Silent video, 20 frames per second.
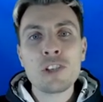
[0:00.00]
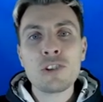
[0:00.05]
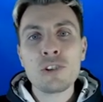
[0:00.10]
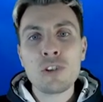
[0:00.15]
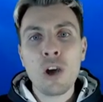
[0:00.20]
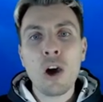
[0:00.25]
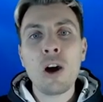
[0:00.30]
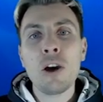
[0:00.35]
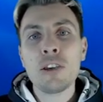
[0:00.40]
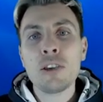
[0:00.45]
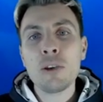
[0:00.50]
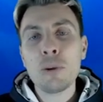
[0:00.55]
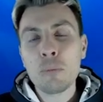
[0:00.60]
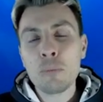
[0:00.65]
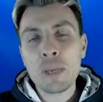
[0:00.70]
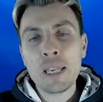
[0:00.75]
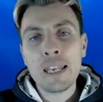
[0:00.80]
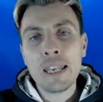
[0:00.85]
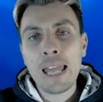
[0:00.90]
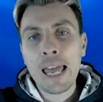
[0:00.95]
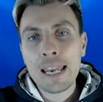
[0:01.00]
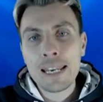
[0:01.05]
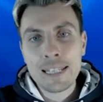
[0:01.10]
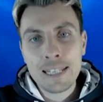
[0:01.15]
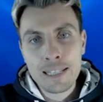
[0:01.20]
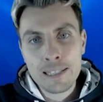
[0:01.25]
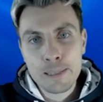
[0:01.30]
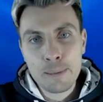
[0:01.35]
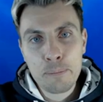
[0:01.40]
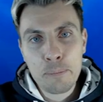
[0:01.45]
starter you'll be
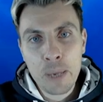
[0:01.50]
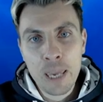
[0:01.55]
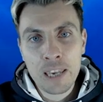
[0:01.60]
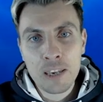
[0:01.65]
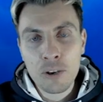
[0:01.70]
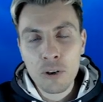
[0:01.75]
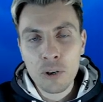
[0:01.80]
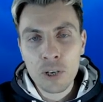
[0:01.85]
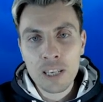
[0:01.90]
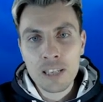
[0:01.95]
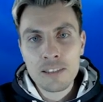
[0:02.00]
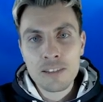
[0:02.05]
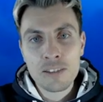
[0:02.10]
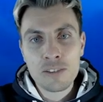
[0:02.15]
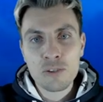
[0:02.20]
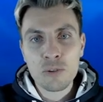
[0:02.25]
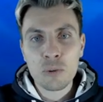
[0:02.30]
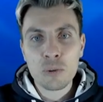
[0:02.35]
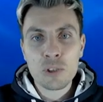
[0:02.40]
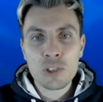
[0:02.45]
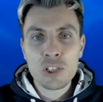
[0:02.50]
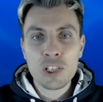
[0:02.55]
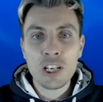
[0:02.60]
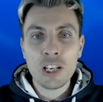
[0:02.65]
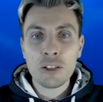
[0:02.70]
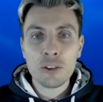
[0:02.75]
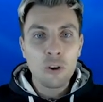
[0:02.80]
likely to pick going into Sword and Shield,